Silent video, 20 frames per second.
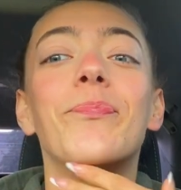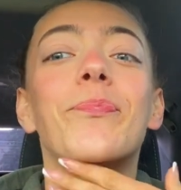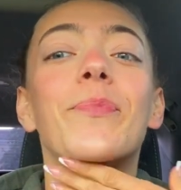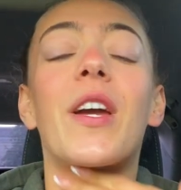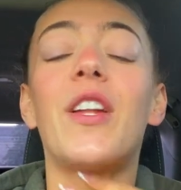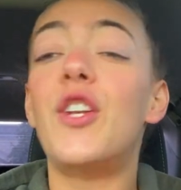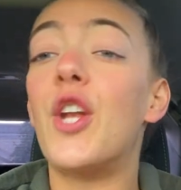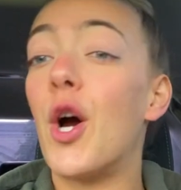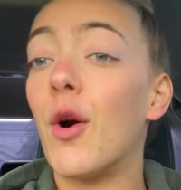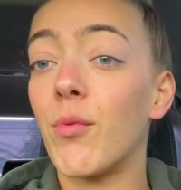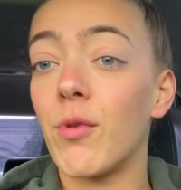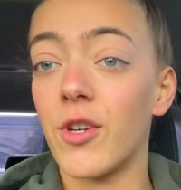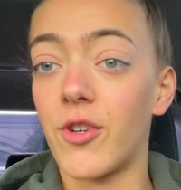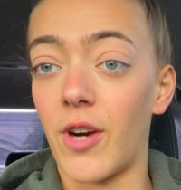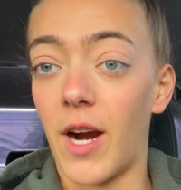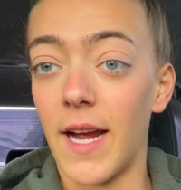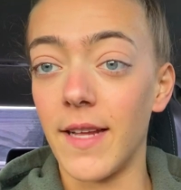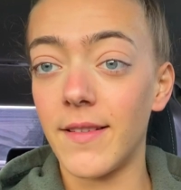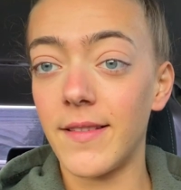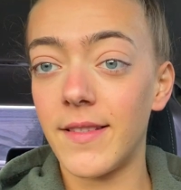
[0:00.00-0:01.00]
no
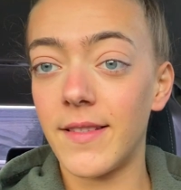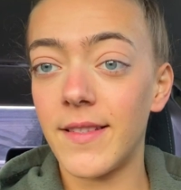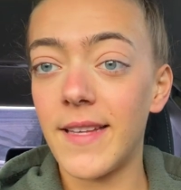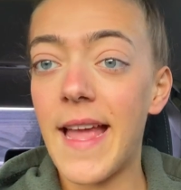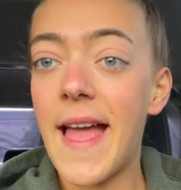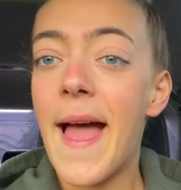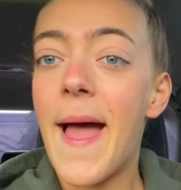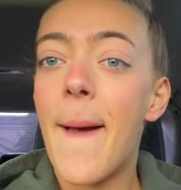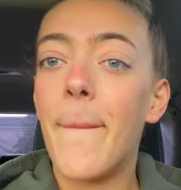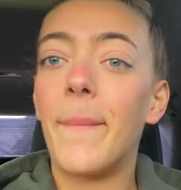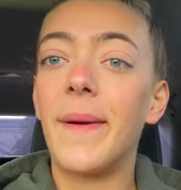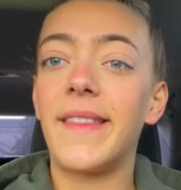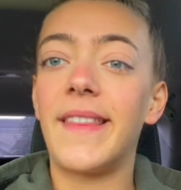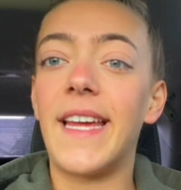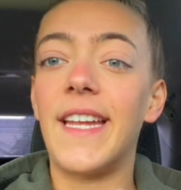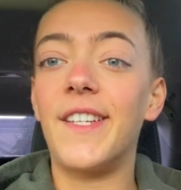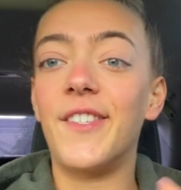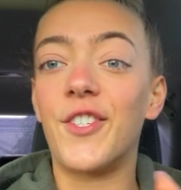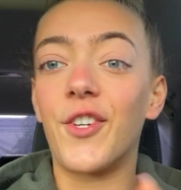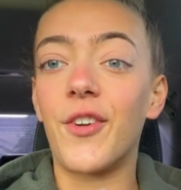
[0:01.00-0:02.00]
regrets. But
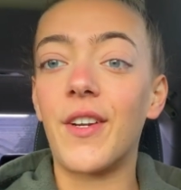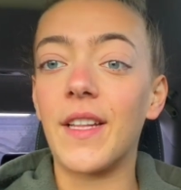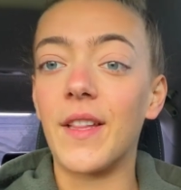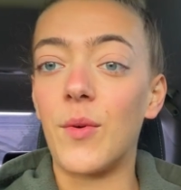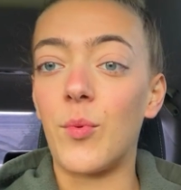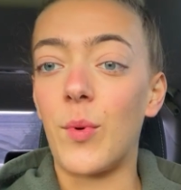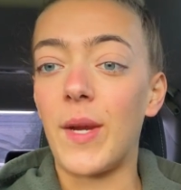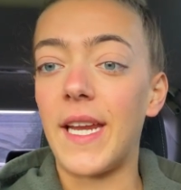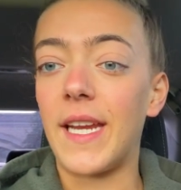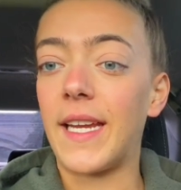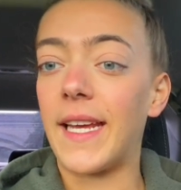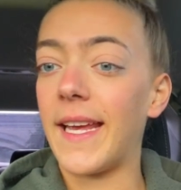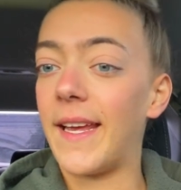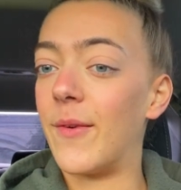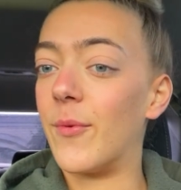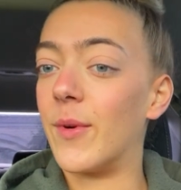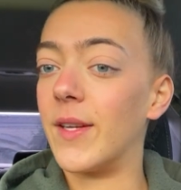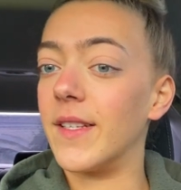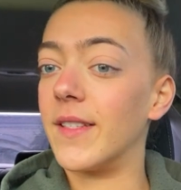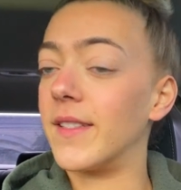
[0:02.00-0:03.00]
then during the week,
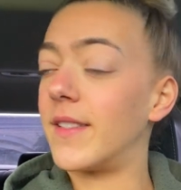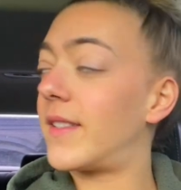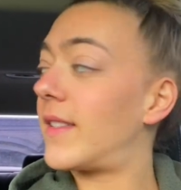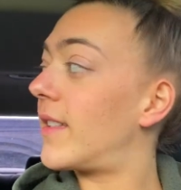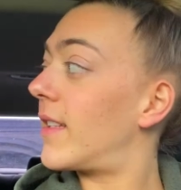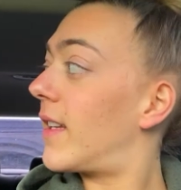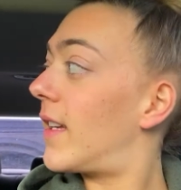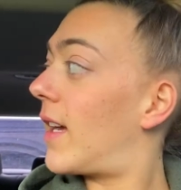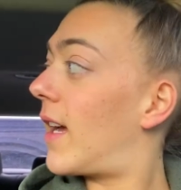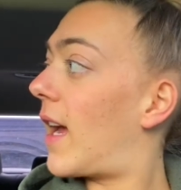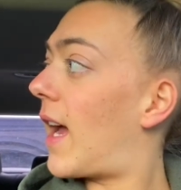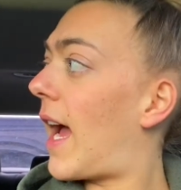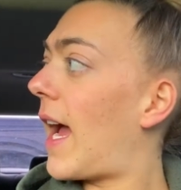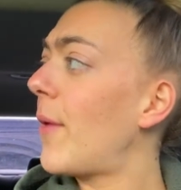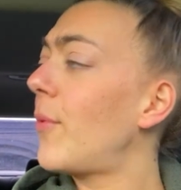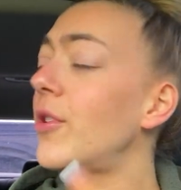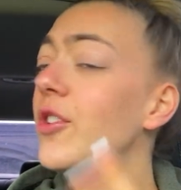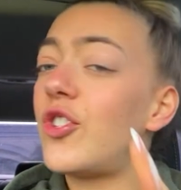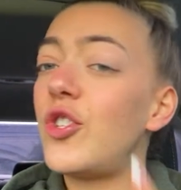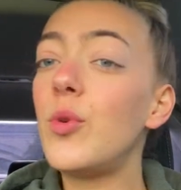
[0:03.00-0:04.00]
it was, I
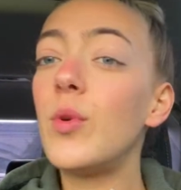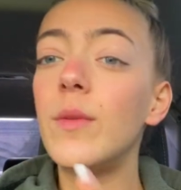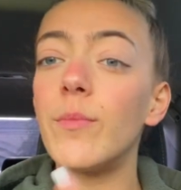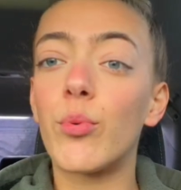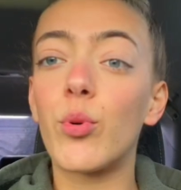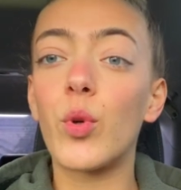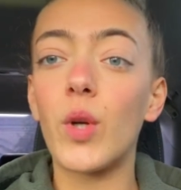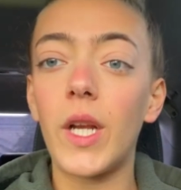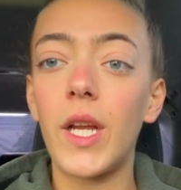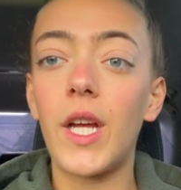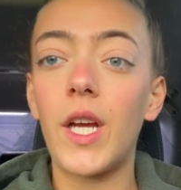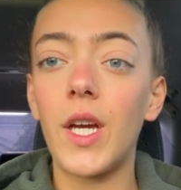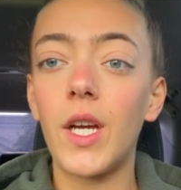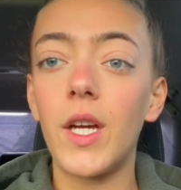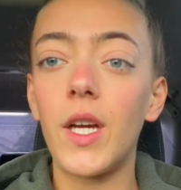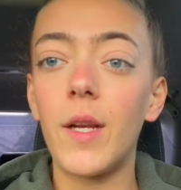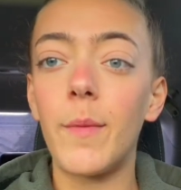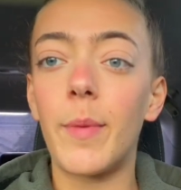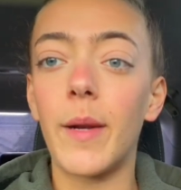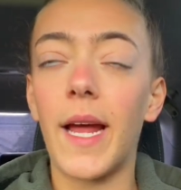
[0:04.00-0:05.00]
was doing pretty
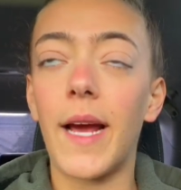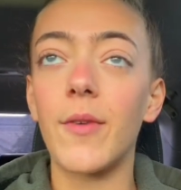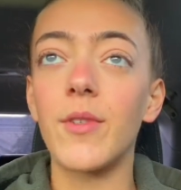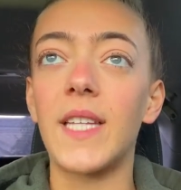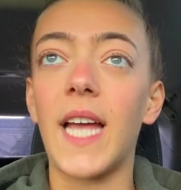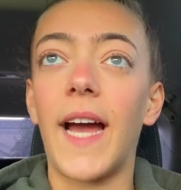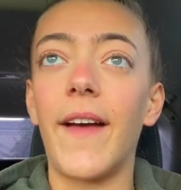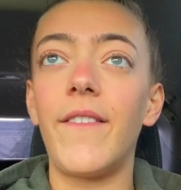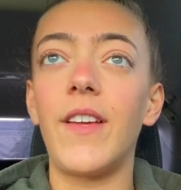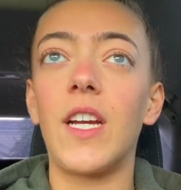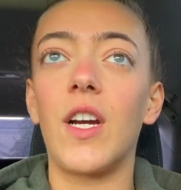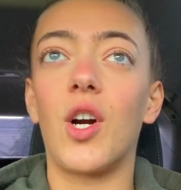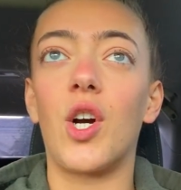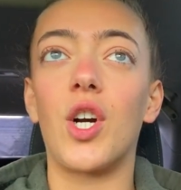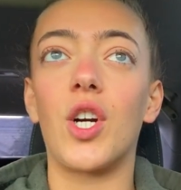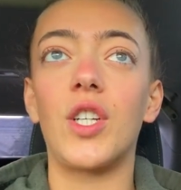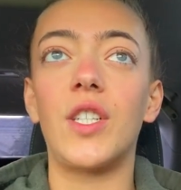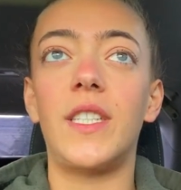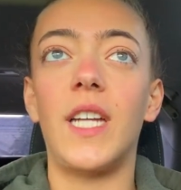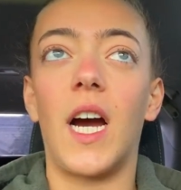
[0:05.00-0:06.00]
good, but I was having a
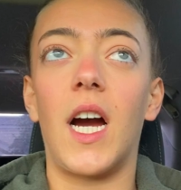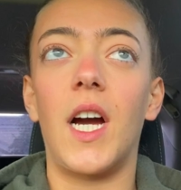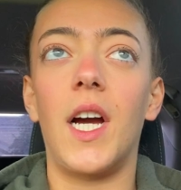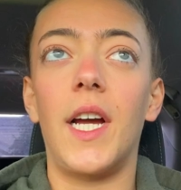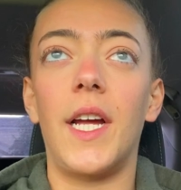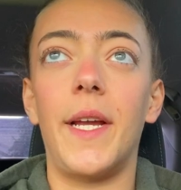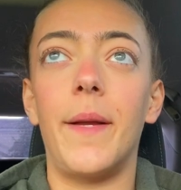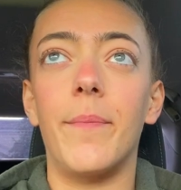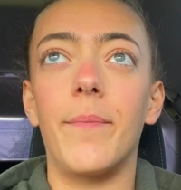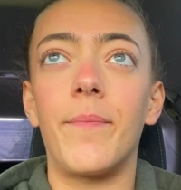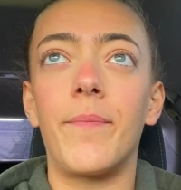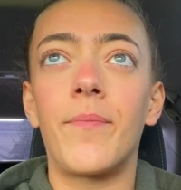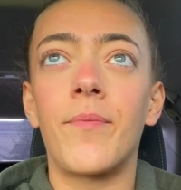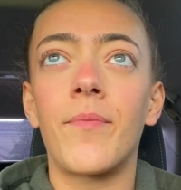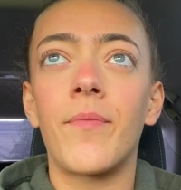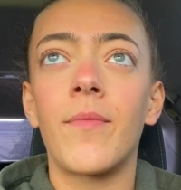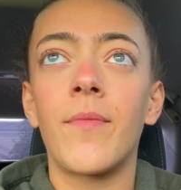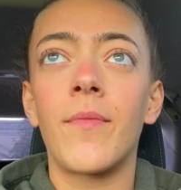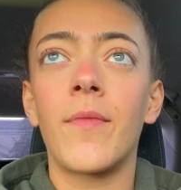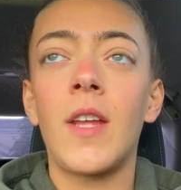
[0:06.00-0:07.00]
hard time.
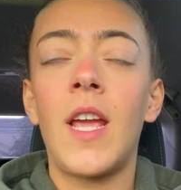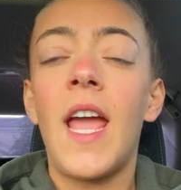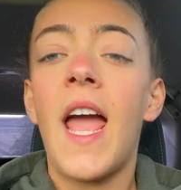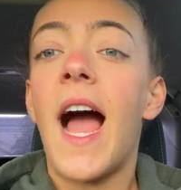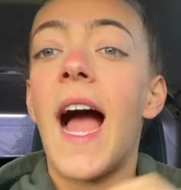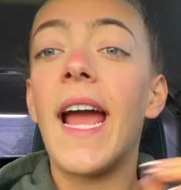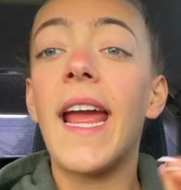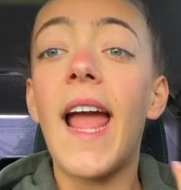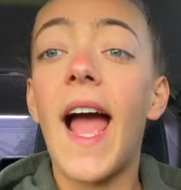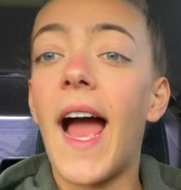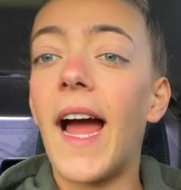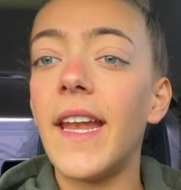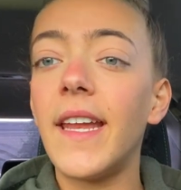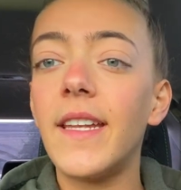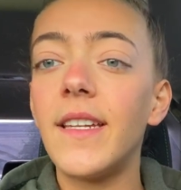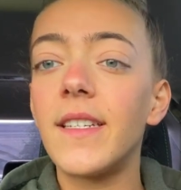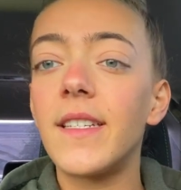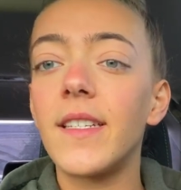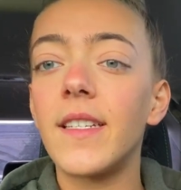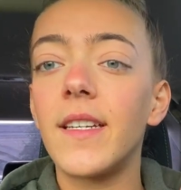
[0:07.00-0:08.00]
I
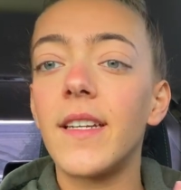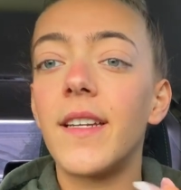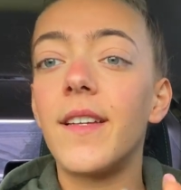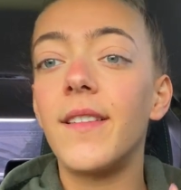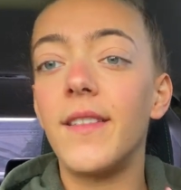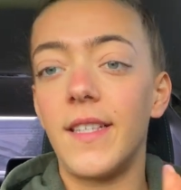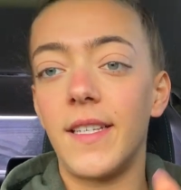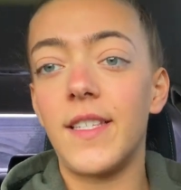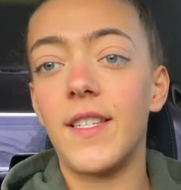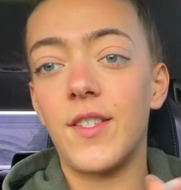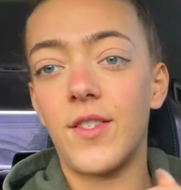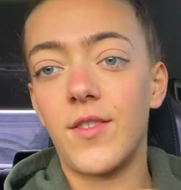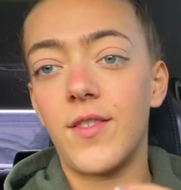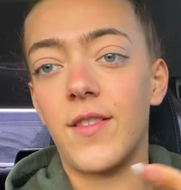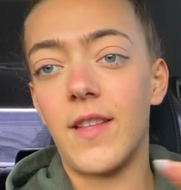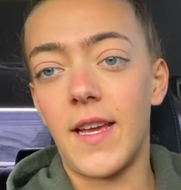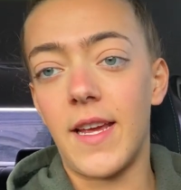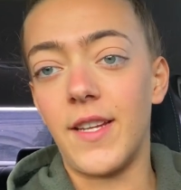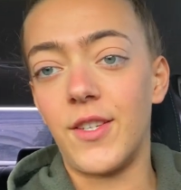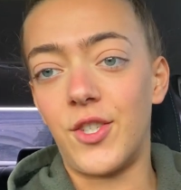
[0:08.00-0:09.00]
hadn't, this is
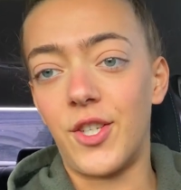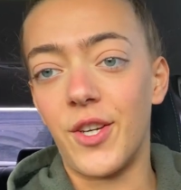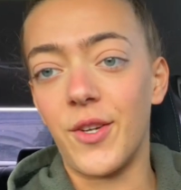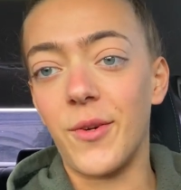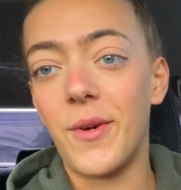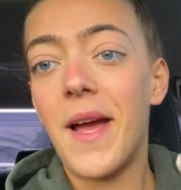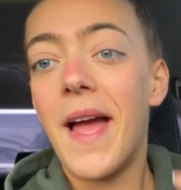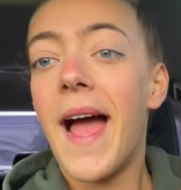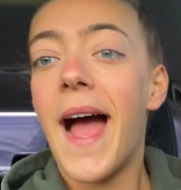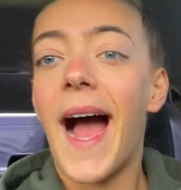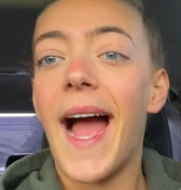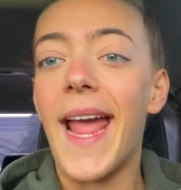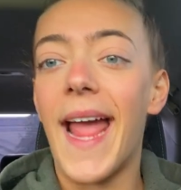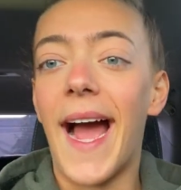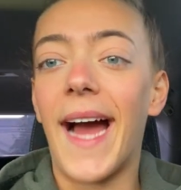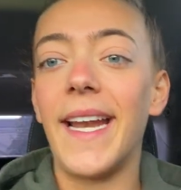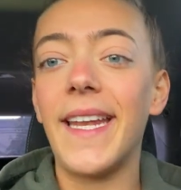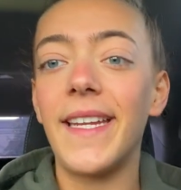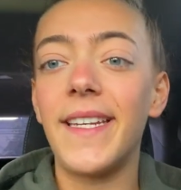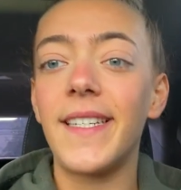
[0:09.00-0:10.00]
the issue. I
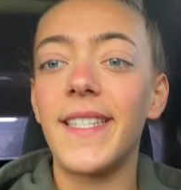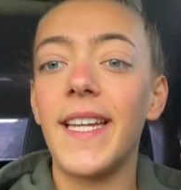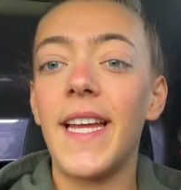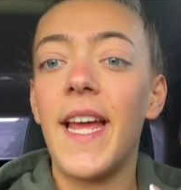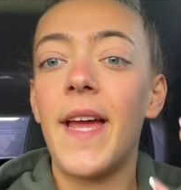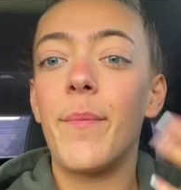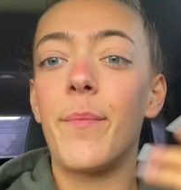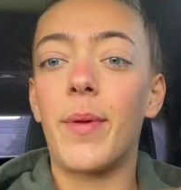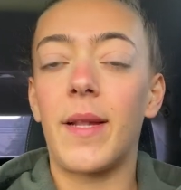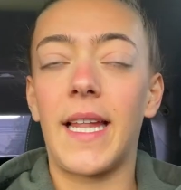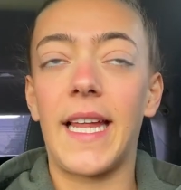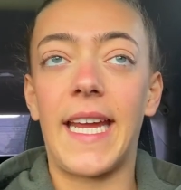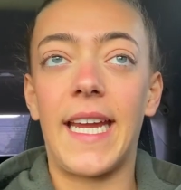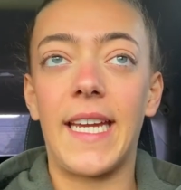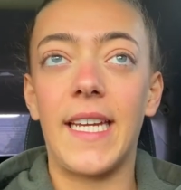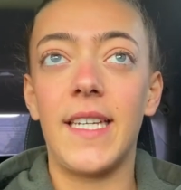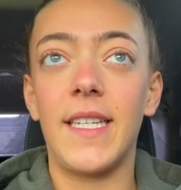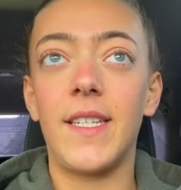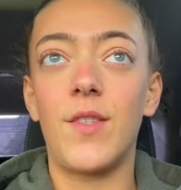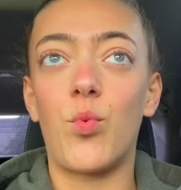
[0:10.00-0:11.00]
hadn't
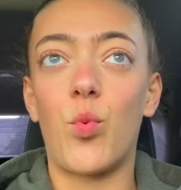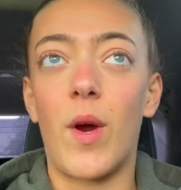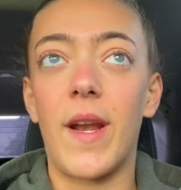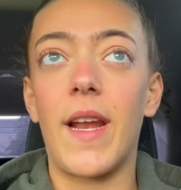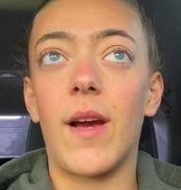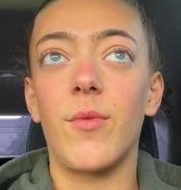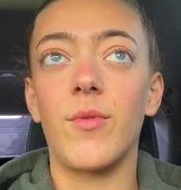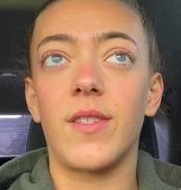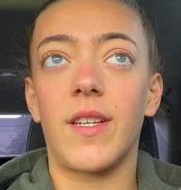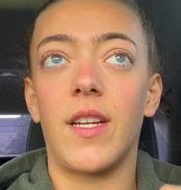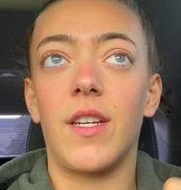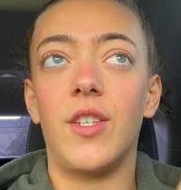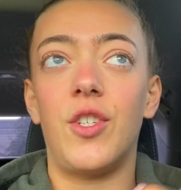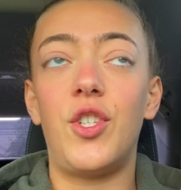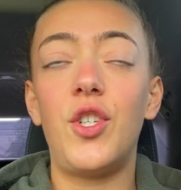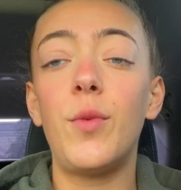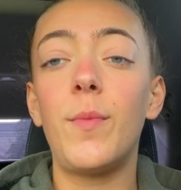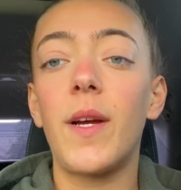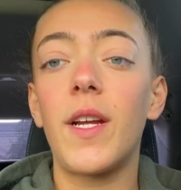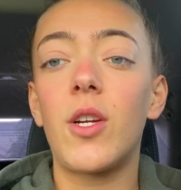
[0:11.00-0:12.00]
planned when I was gonna
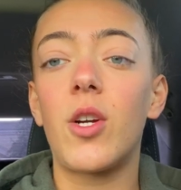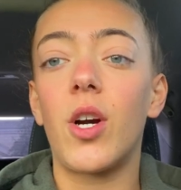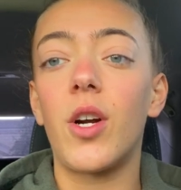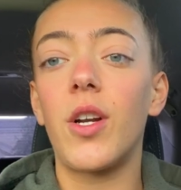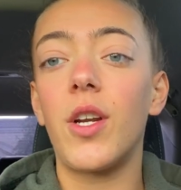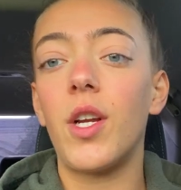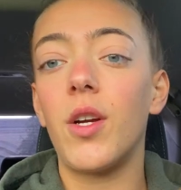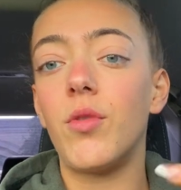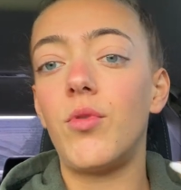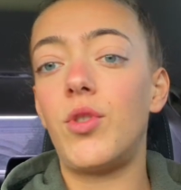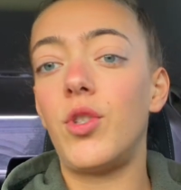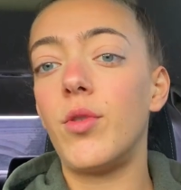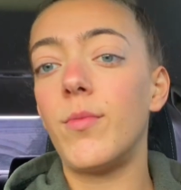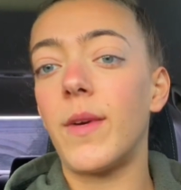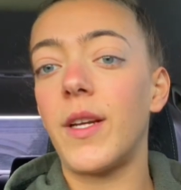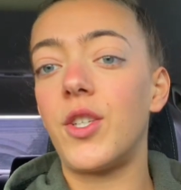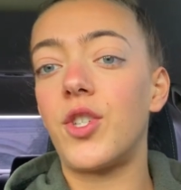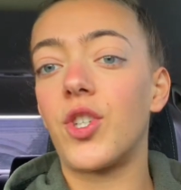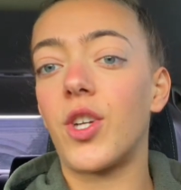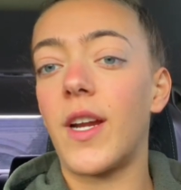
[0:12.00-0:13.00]
do my cardio, do
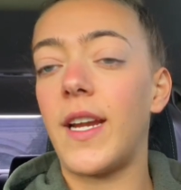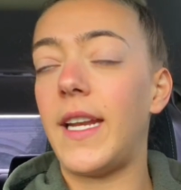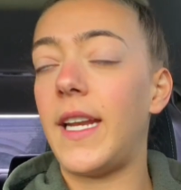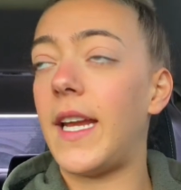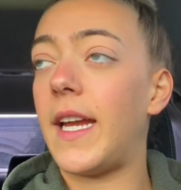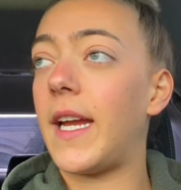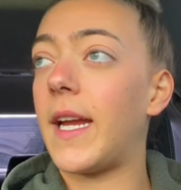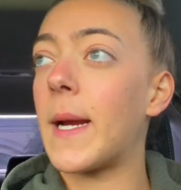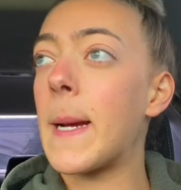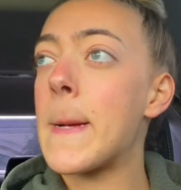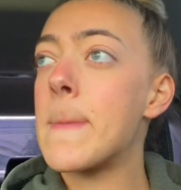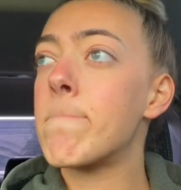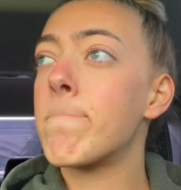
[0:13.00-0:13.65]
my training.